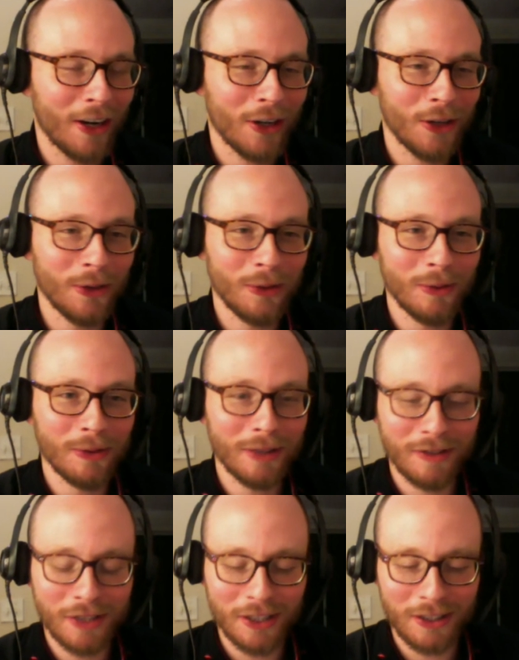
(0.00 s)
who
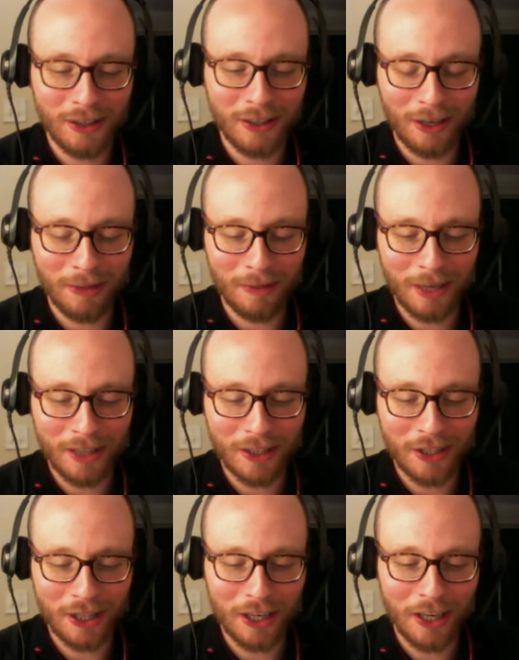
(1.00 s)
lives in
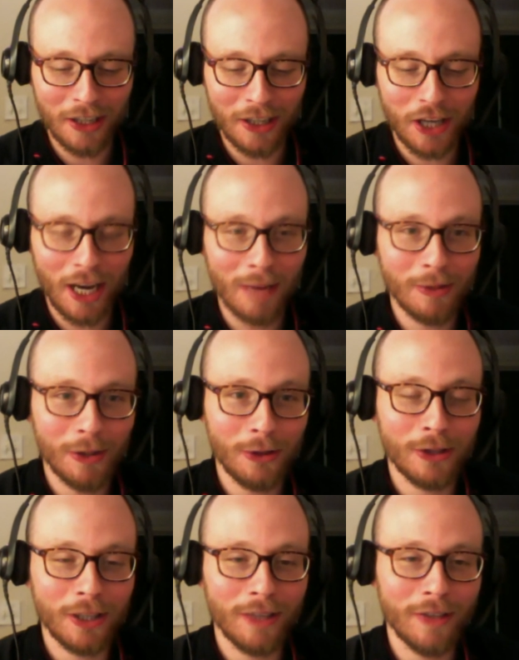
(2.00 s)
Kansas City, and James, who
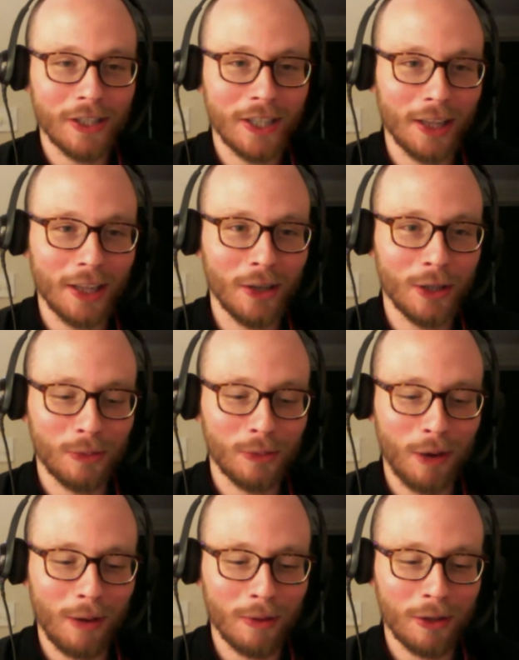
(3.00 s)
used to live in St. Louis,
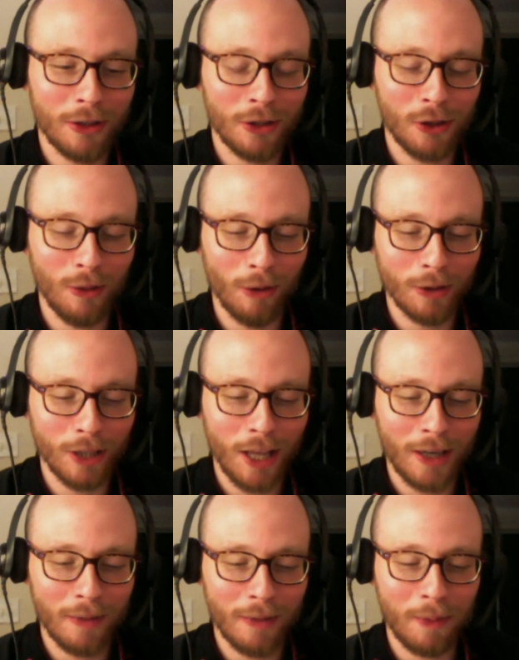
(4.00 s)
probably the two most
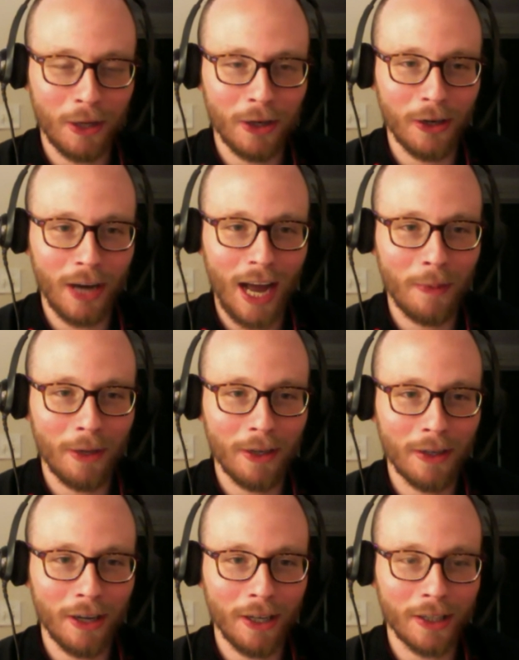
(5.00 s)
beer
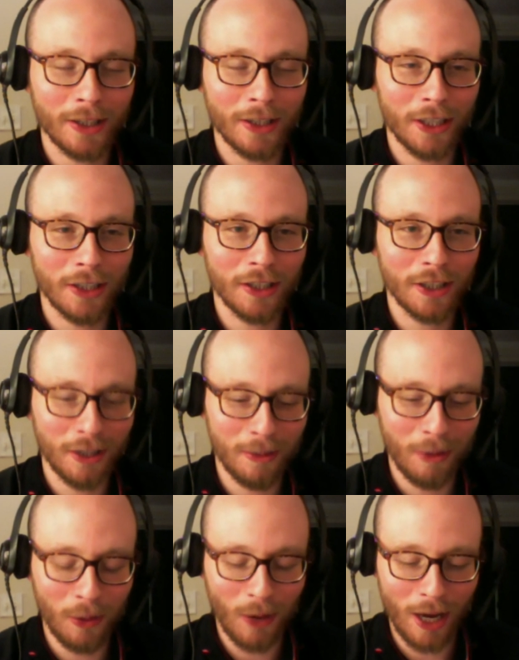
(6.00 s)
happy cities in the
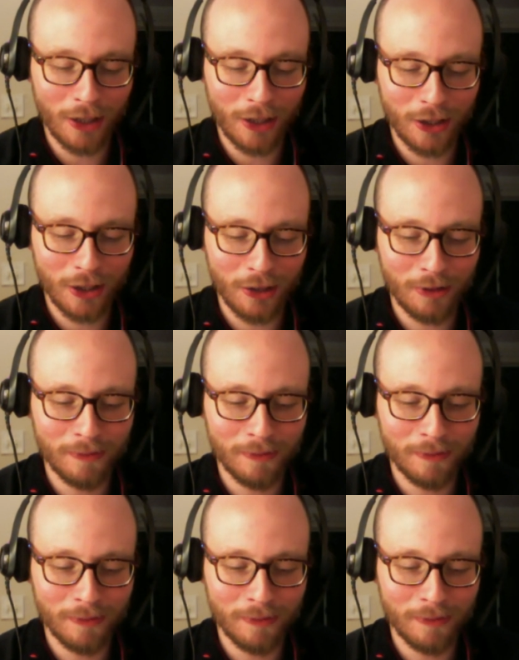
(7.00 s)
Midwest. So